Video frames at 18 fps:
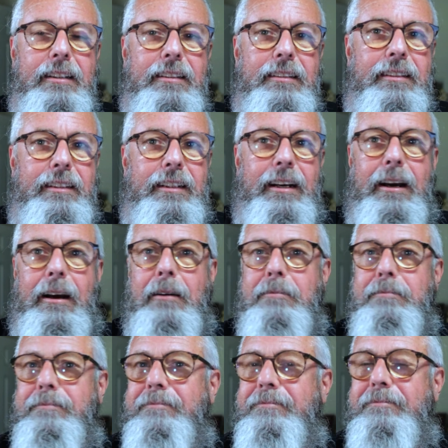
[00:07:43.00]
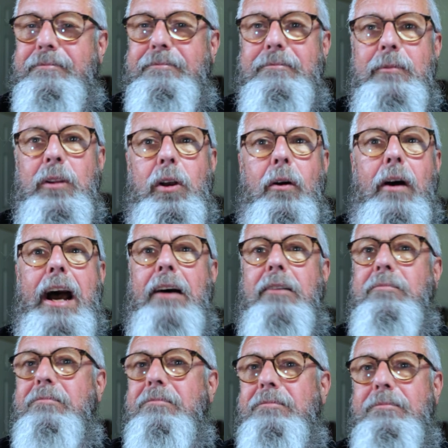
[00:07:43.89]
Go
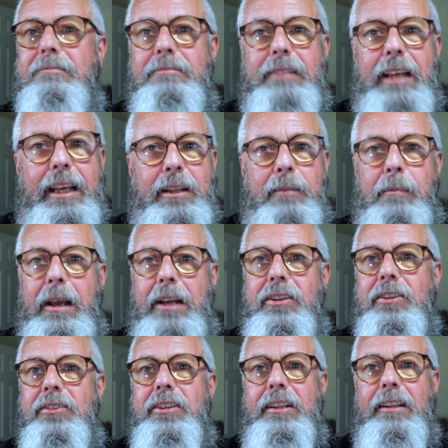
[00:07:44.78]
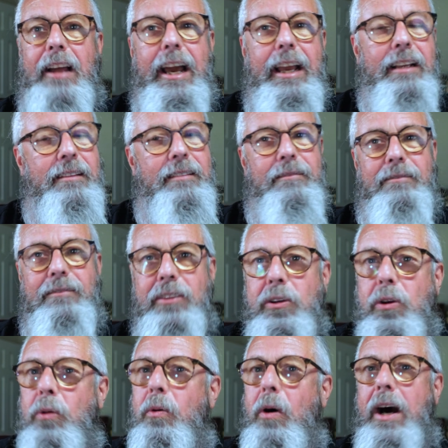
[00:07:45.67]
out, take the pictures you like. If
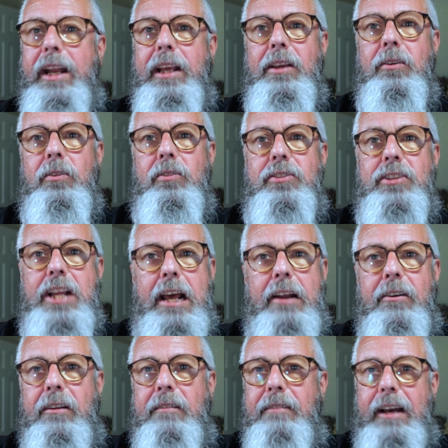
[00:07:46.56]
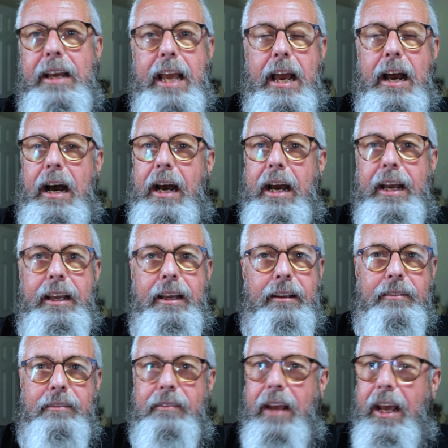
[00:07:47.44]
you want to use generative AI
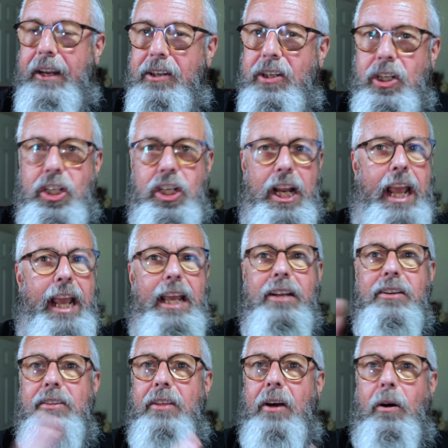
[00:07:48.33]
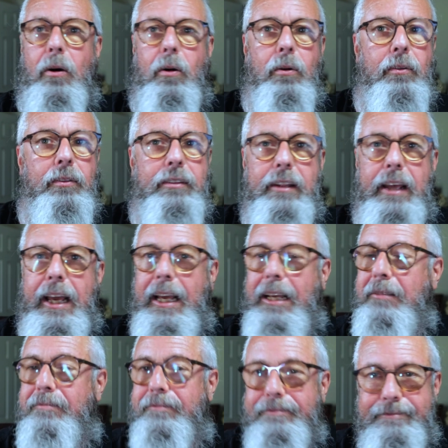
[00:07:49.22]
and change the whole
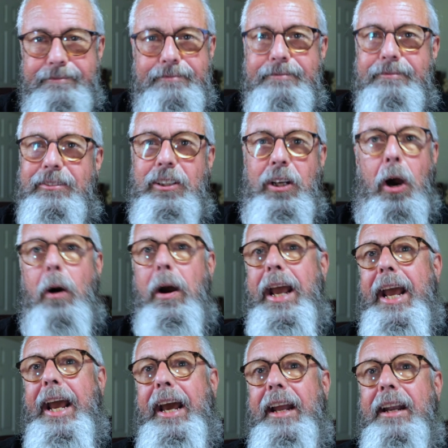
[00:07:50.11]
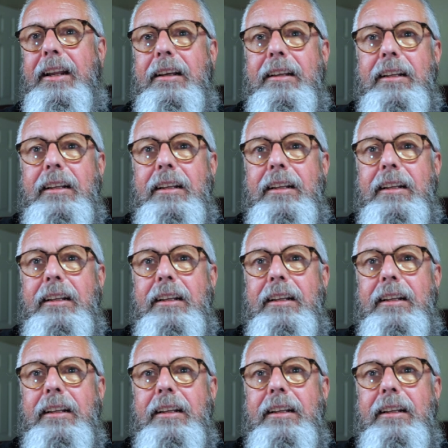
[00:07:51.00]
thing, go ahead.